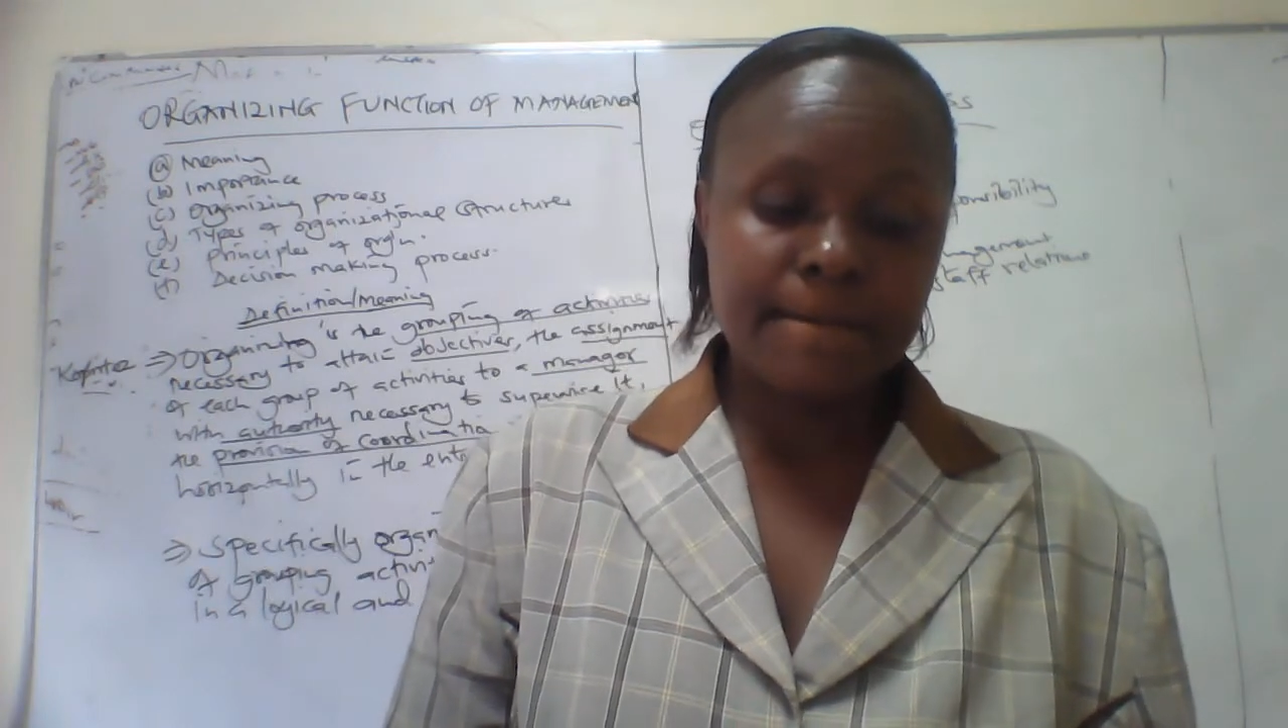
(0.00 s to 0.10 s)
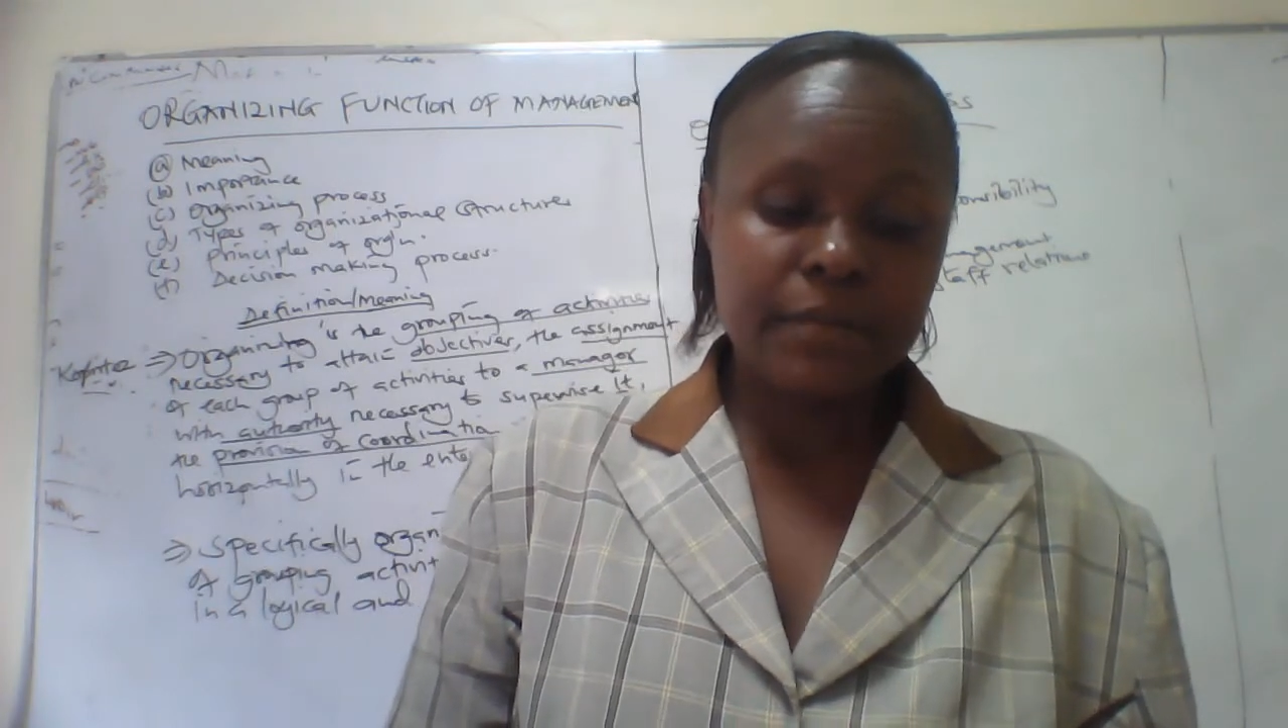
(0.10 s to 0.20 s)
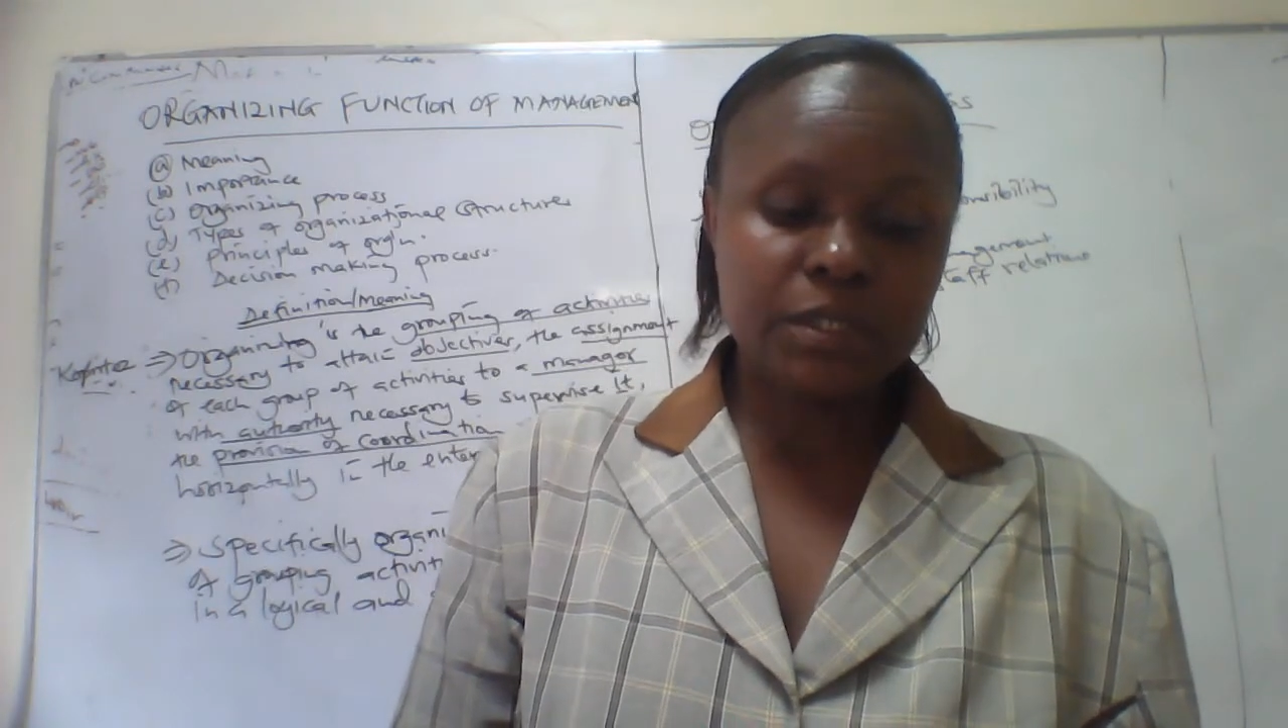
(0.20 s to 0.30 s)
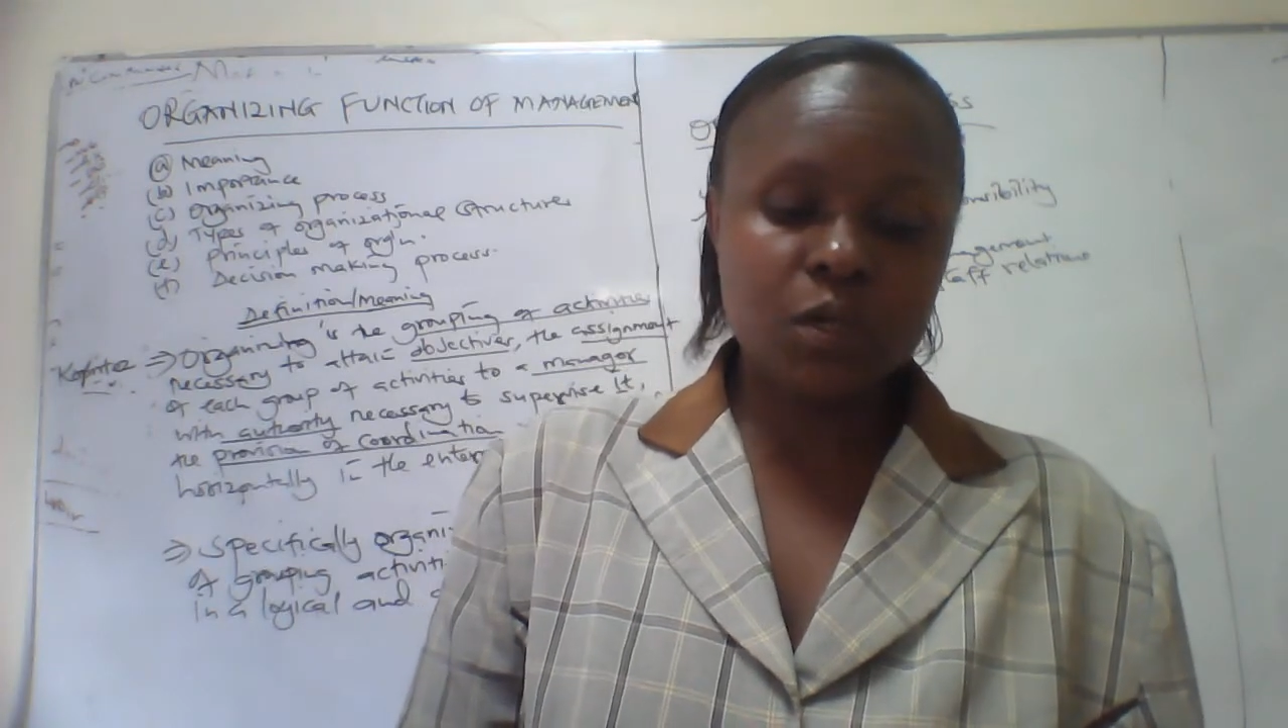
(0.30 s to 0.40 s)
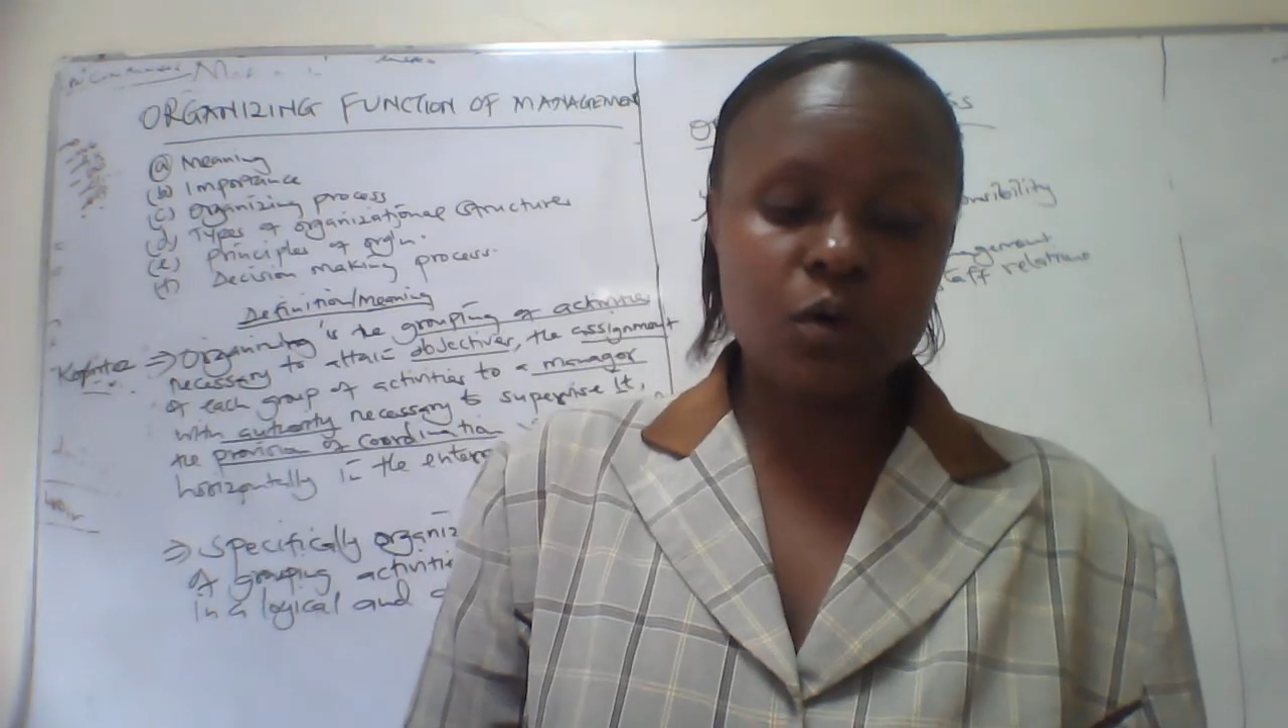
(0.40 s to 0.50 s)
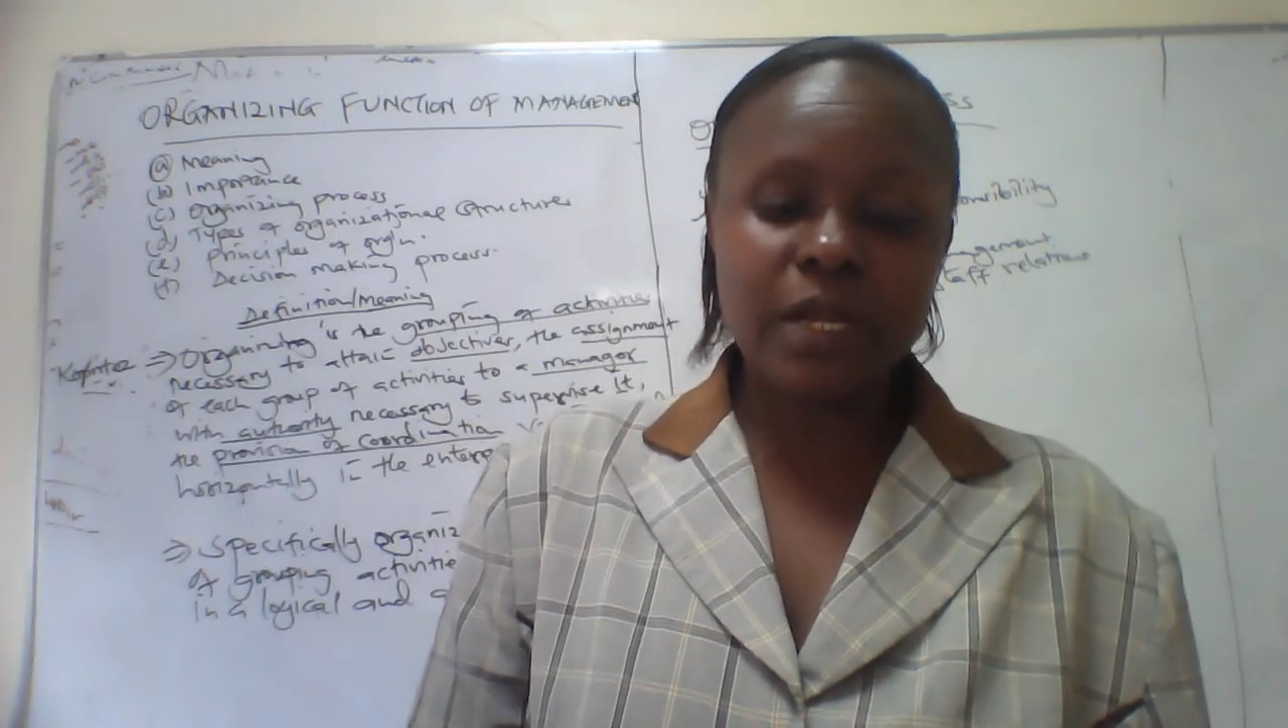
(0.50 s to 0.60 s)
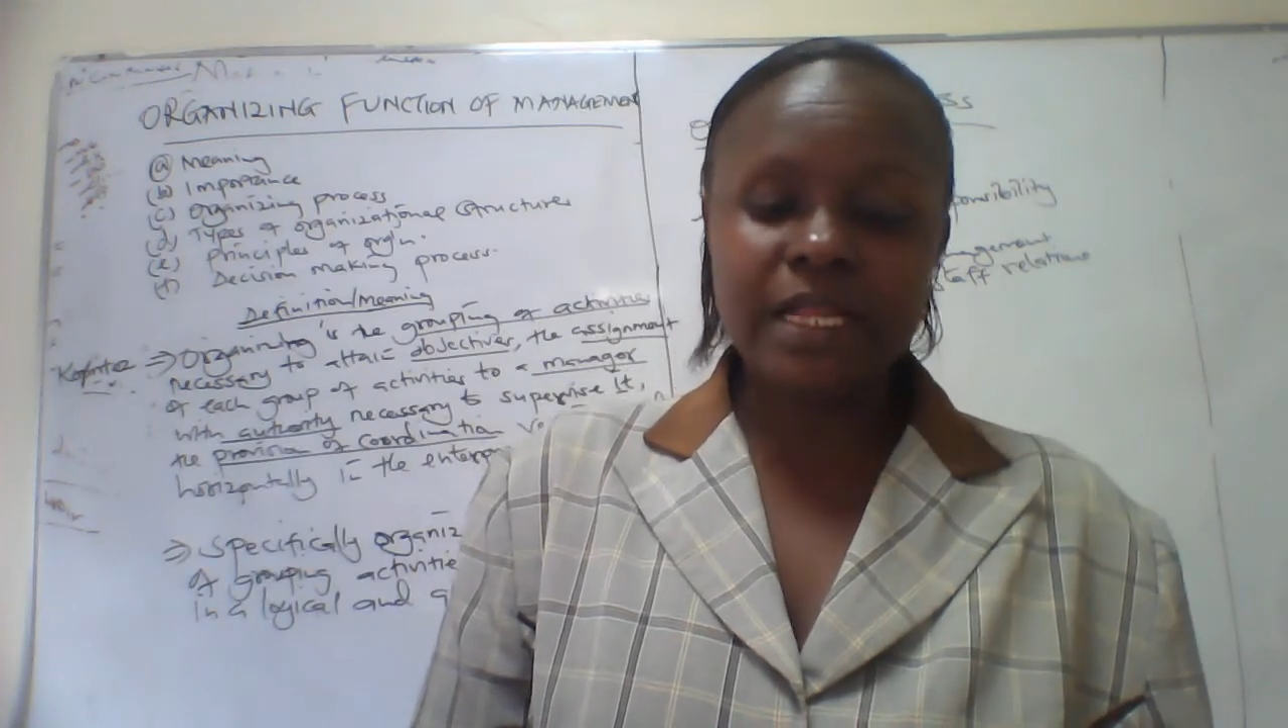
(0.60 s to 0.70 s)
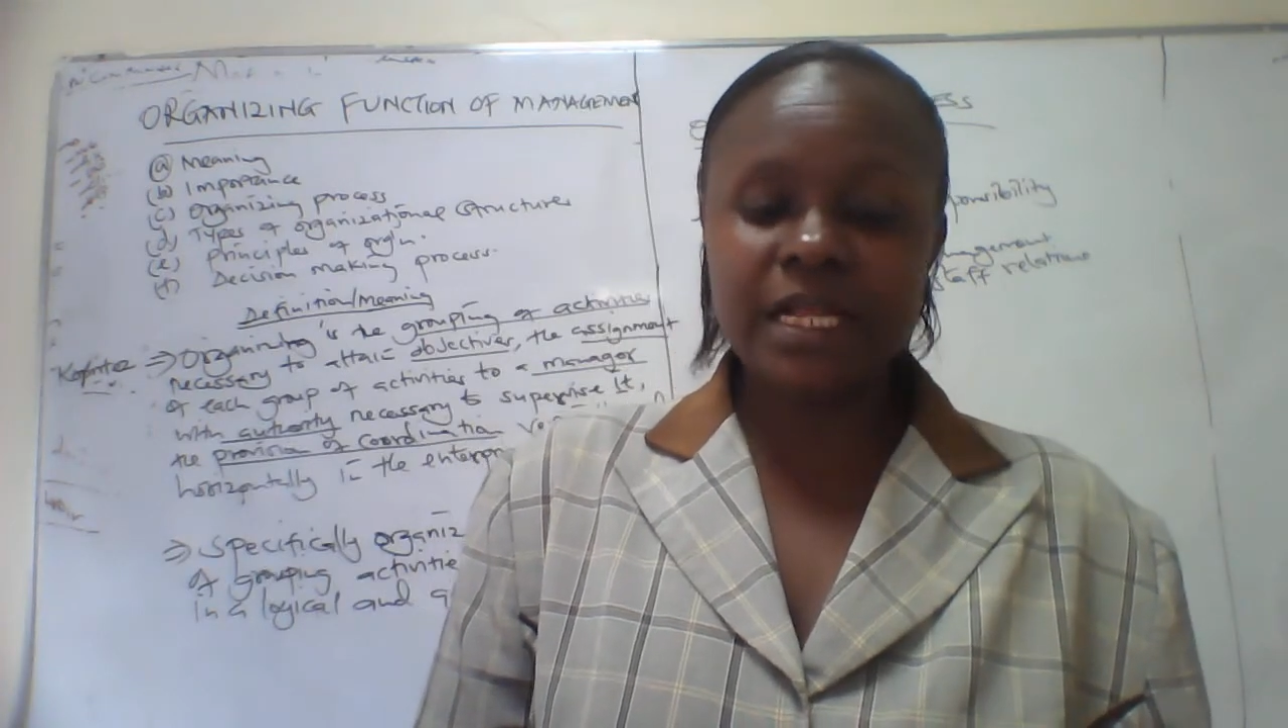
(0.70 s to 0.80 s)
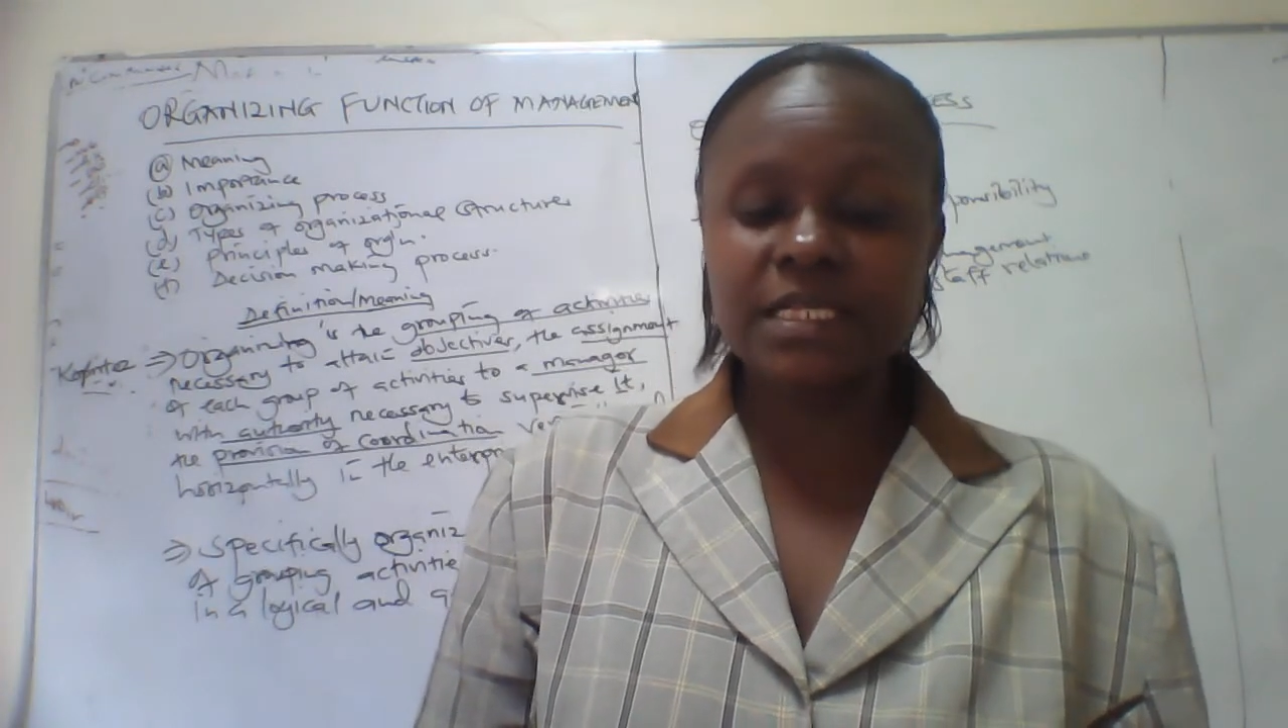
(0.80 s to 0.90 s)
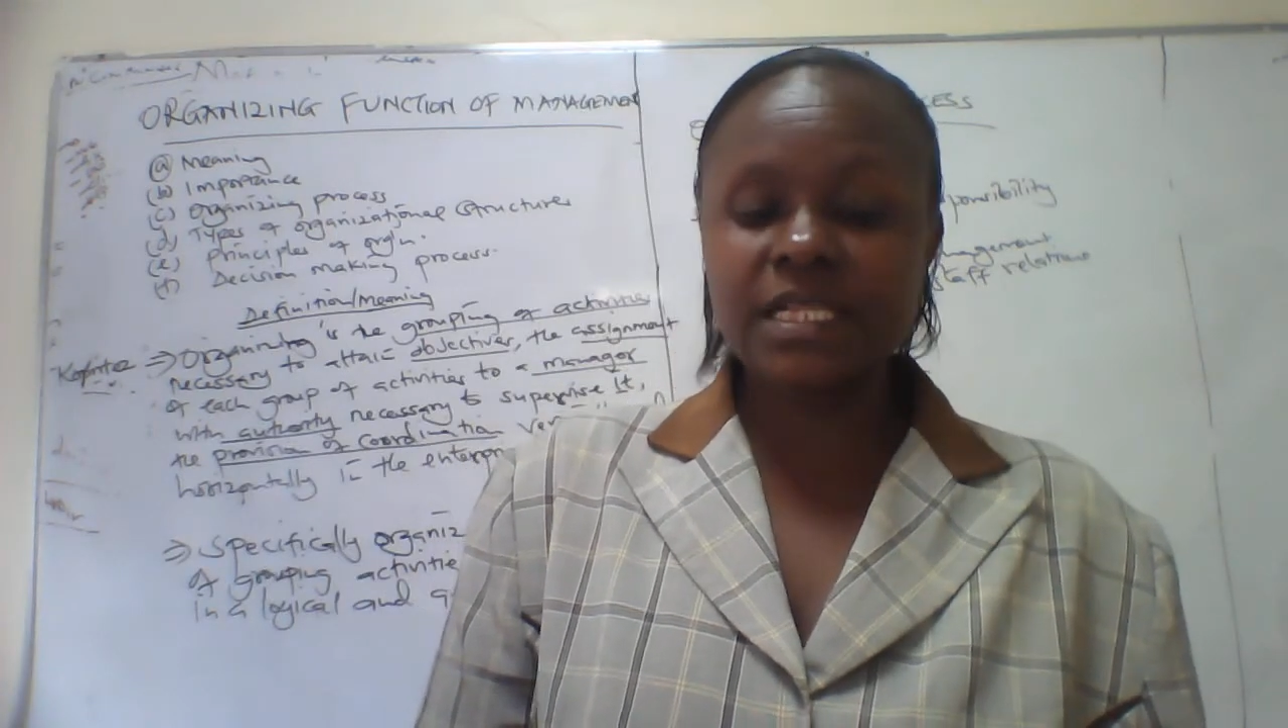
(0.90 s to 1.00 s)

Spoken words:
So line and